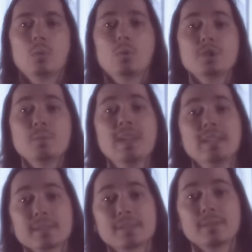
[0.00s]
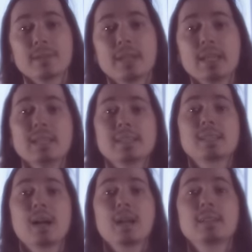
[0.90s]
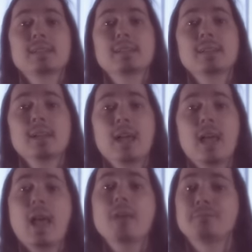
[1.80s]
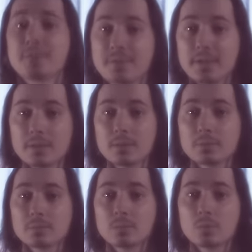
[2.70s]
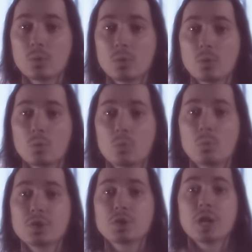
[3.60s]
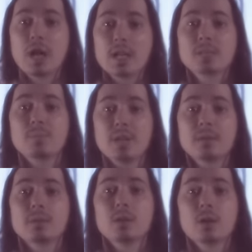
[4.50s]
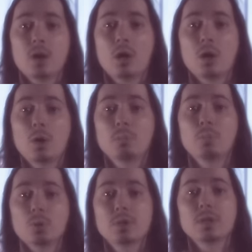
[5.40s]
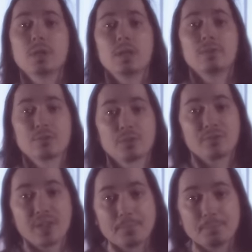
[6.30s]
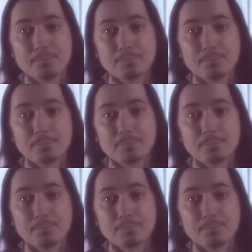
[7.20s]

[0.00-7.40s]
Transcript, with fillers: Which means he signs everything which has been put in front of him.